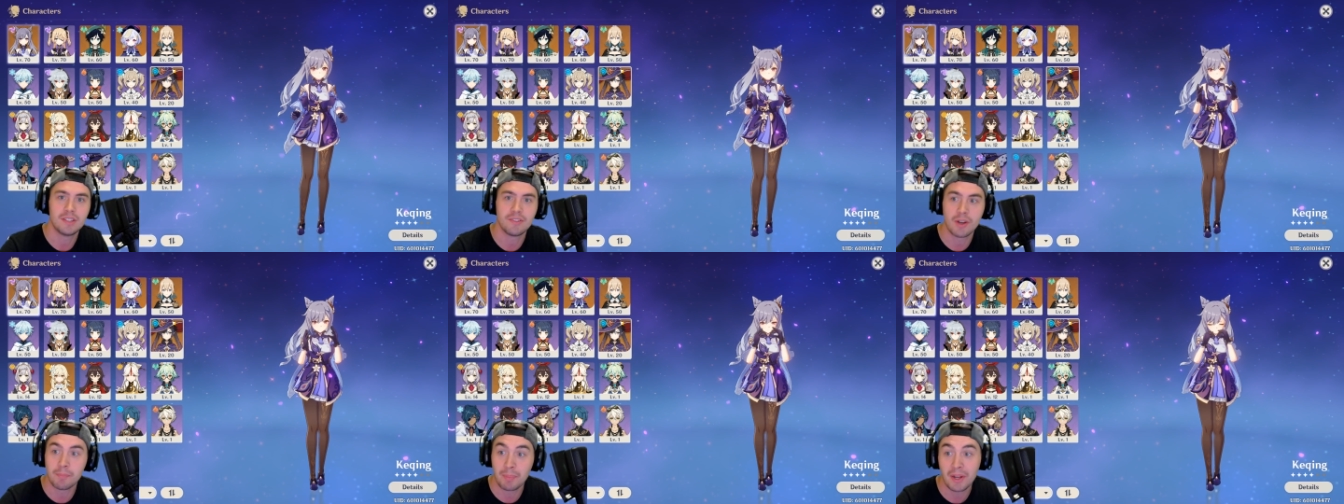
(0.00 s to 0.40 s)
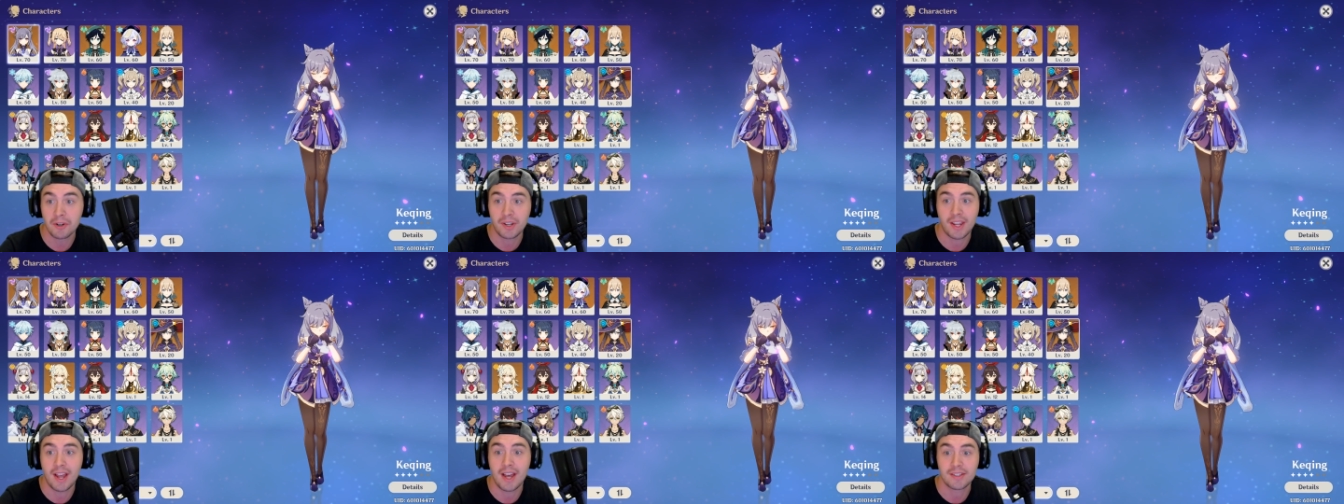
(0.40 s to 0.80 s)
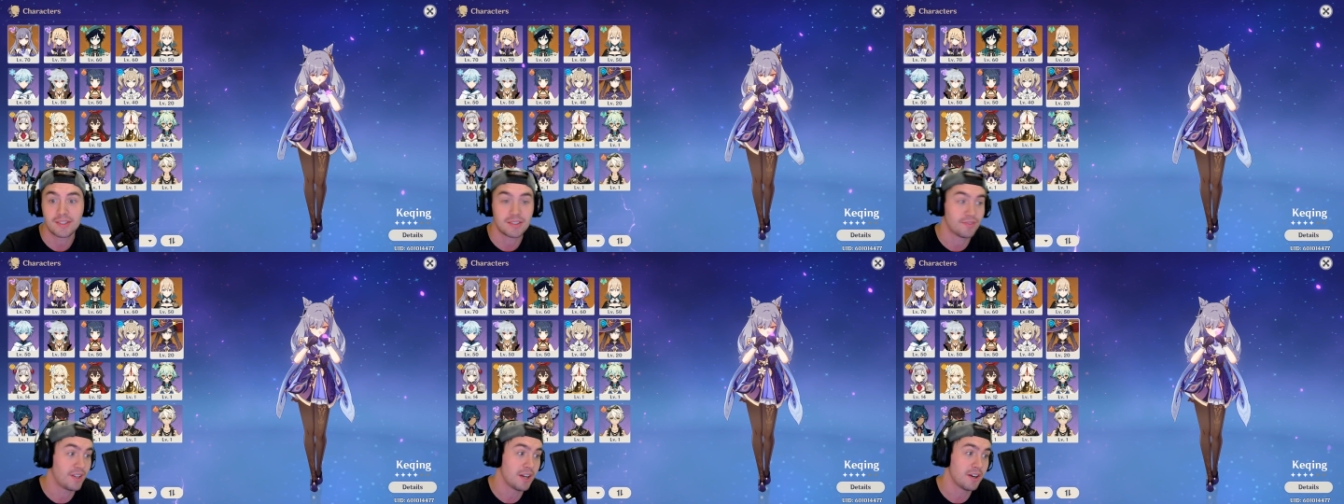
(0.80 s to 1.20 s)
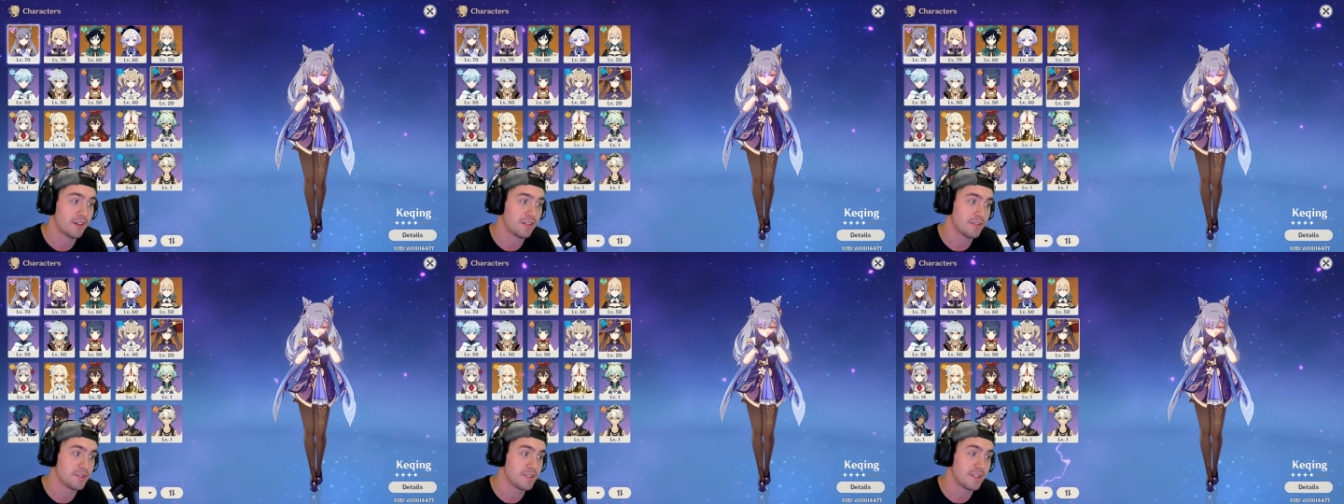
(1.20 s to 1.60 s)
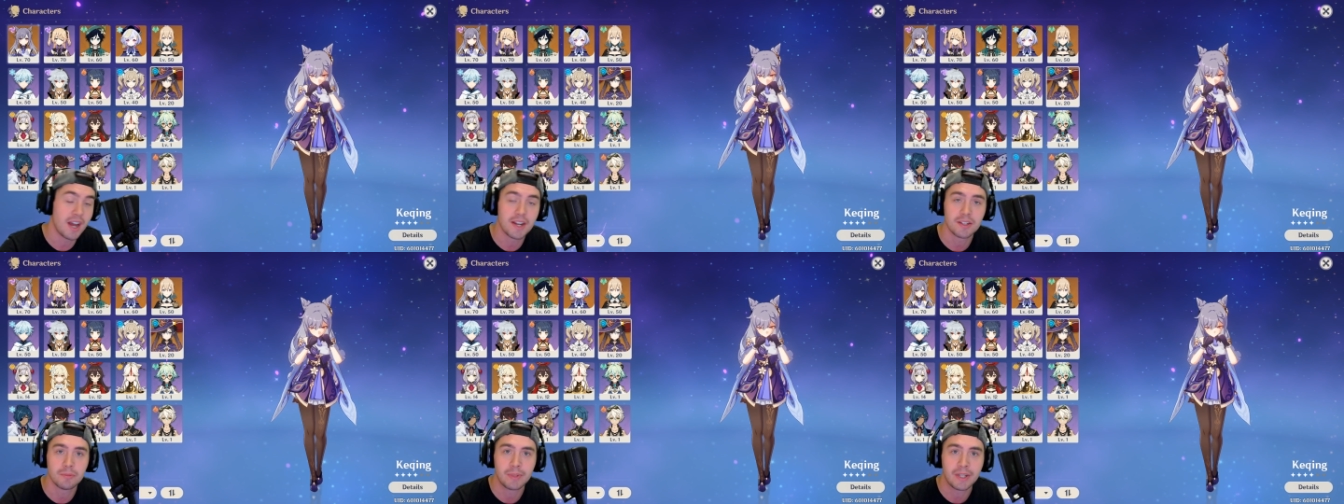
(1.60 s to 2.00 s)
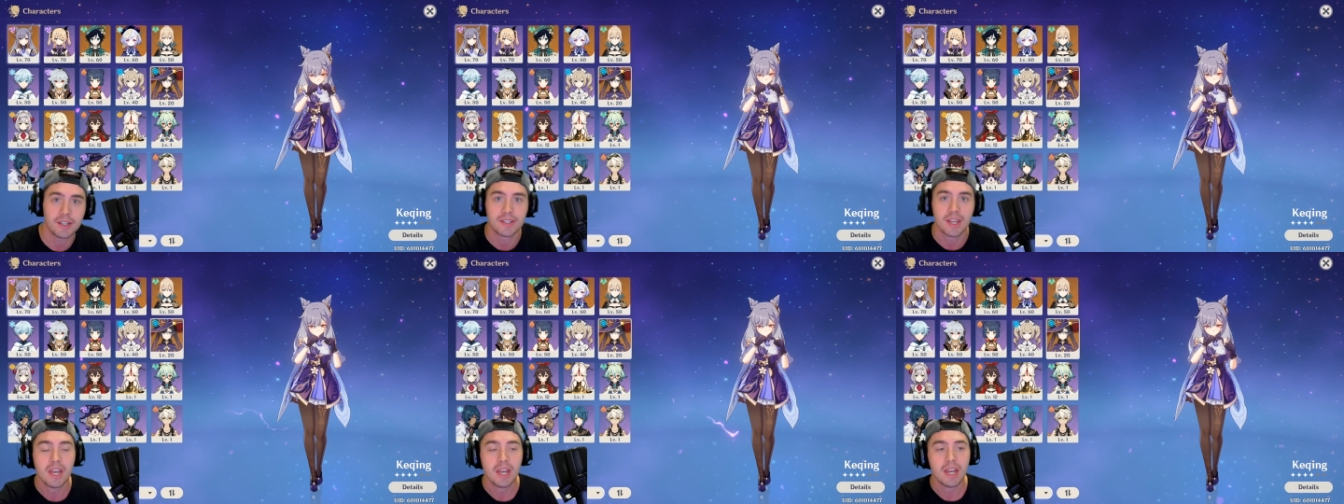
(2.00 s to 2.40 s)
They've got better casts of characters than I do, because